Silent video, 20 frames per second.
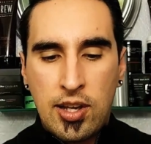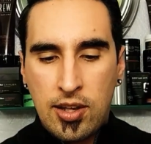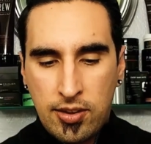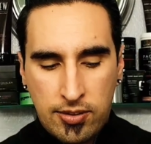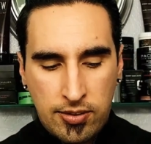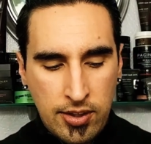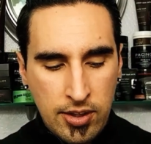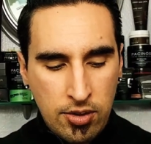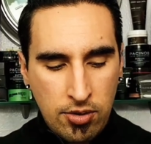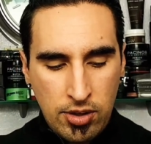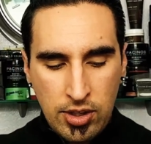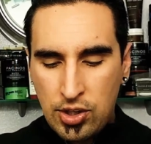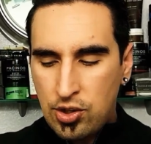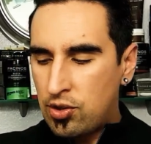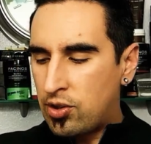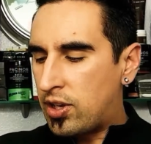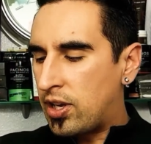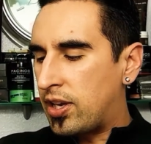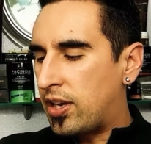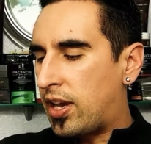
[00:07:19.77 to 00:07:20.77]
singly
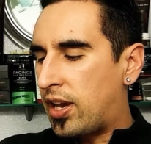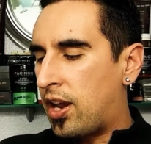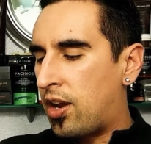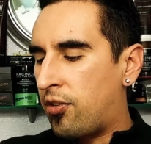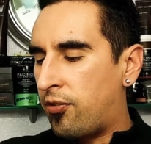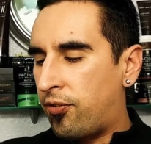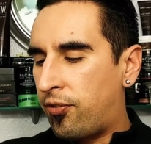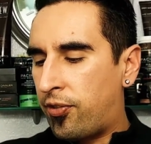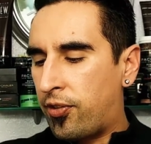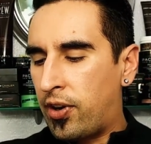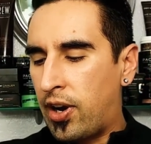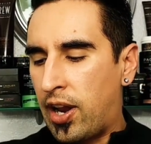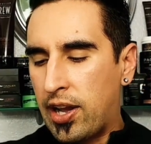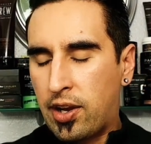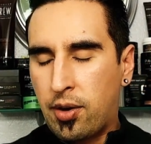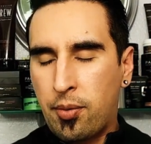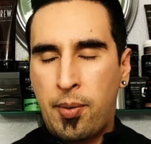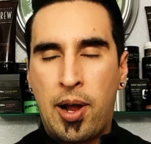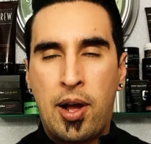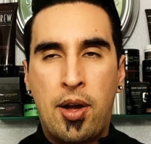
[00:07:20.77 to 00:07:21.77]
you can get them for
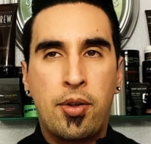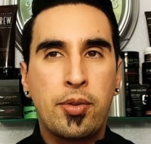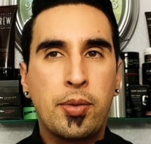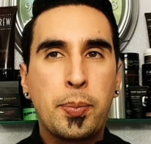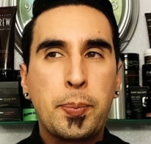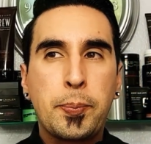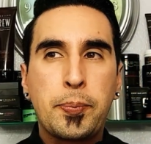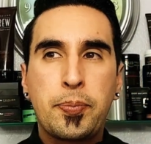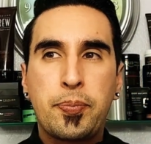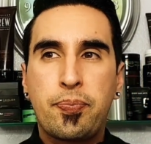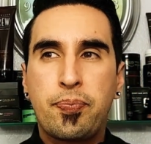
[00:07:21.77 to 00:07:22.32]
like around